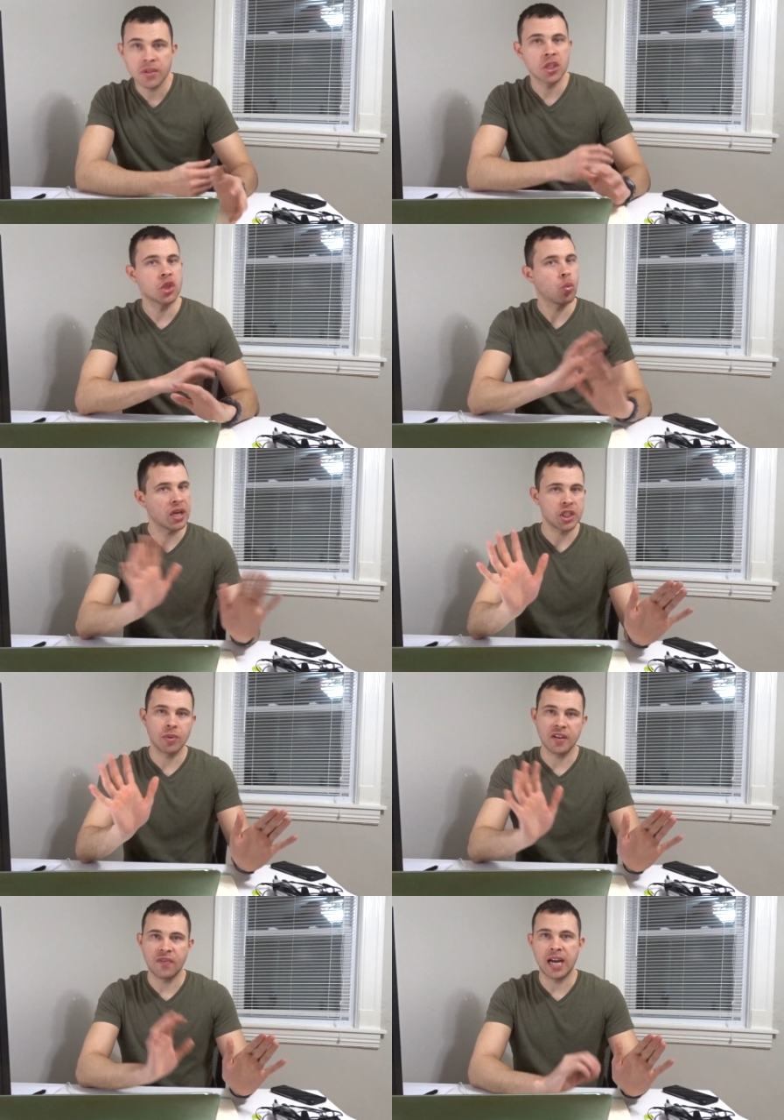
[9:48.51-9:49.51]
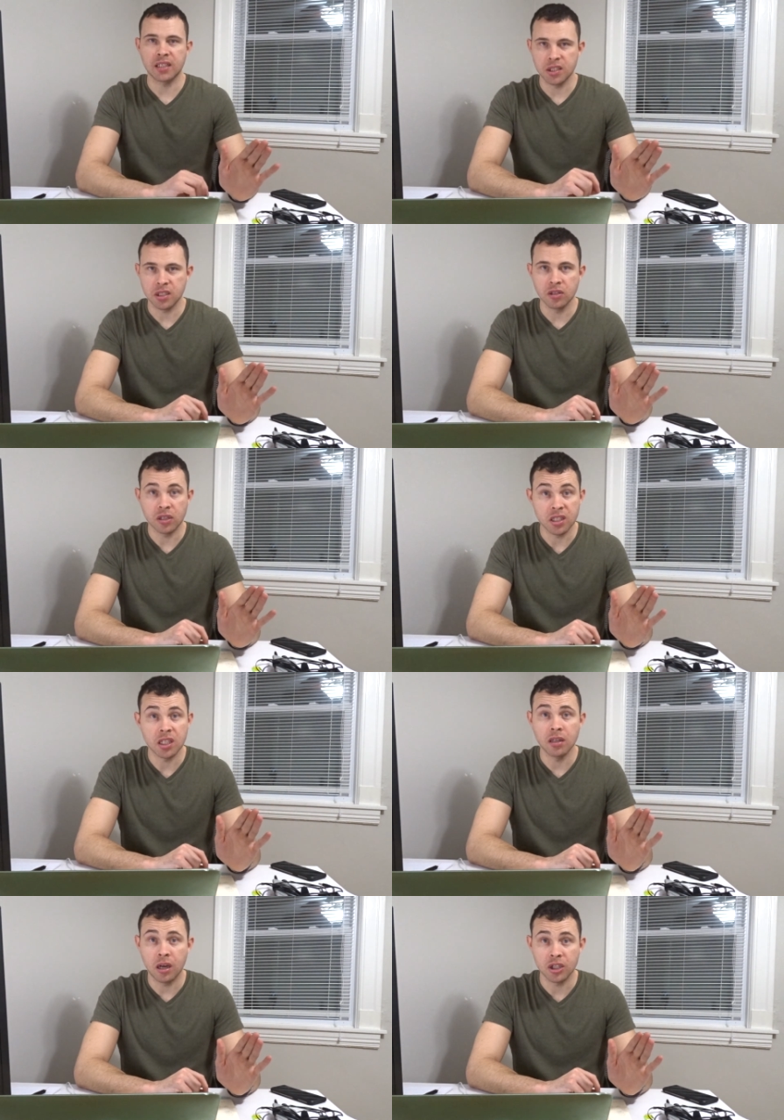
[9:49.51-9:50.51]
It's way too many factors to look
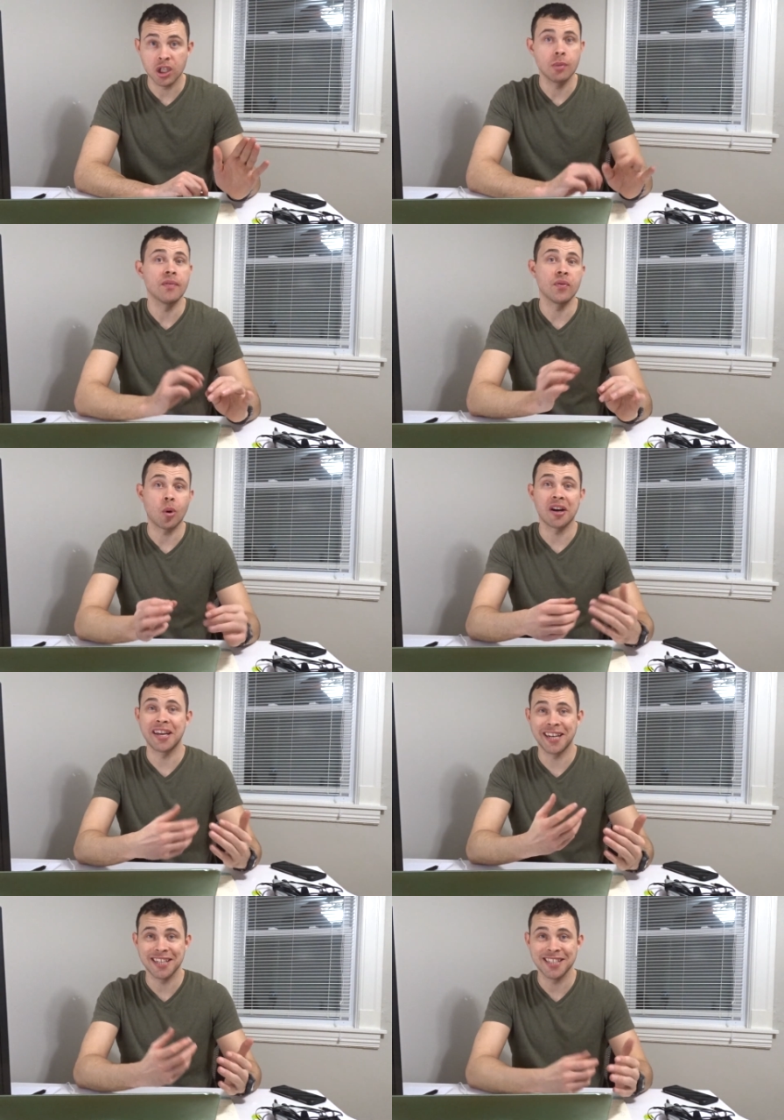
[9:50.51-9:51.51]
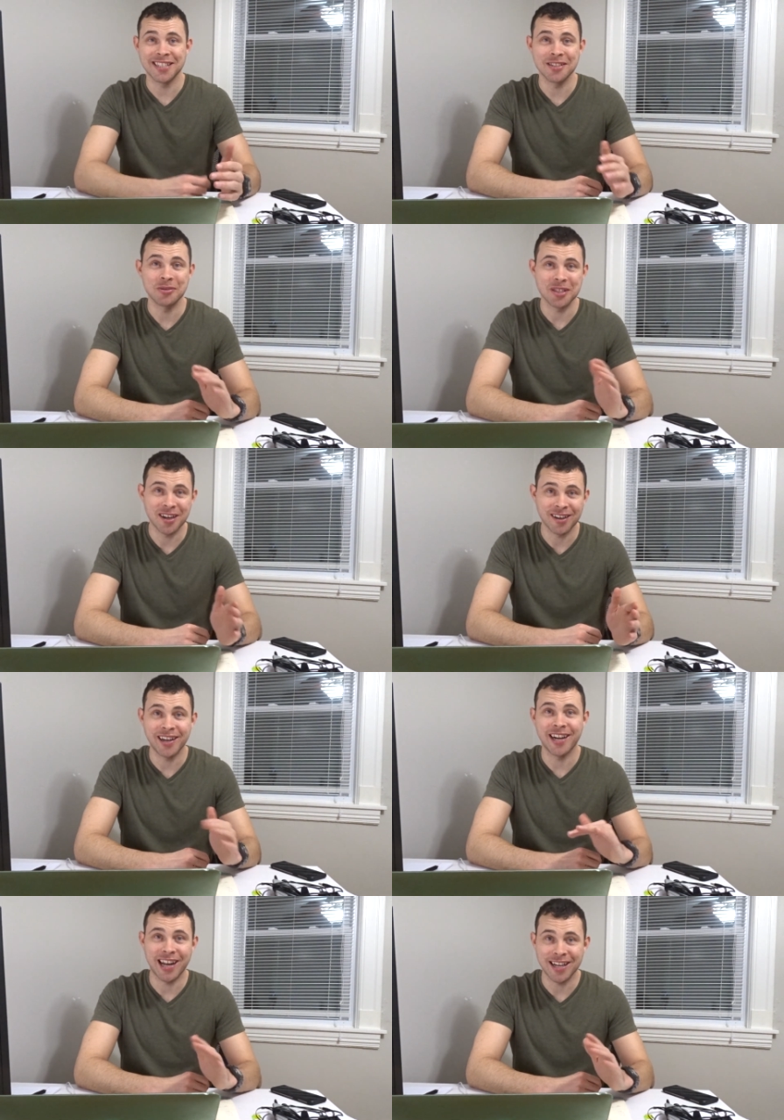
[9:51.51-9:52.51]
into long term if you are getting into stuck
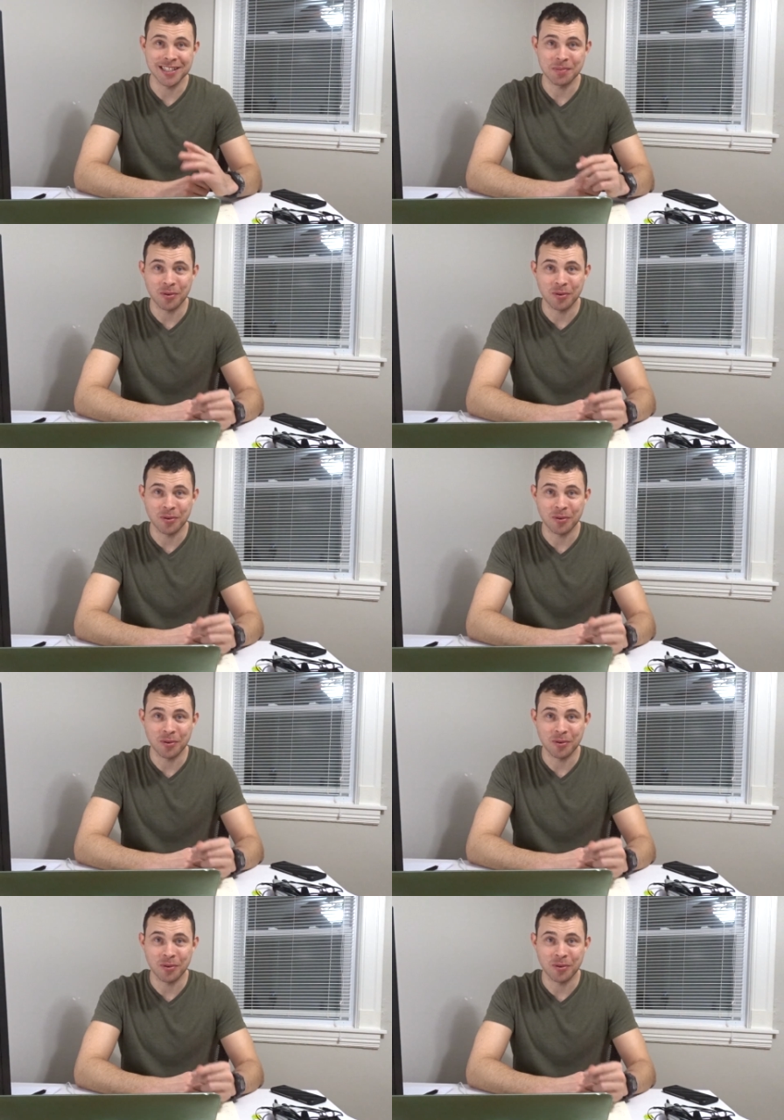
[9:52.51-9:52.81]
in analysis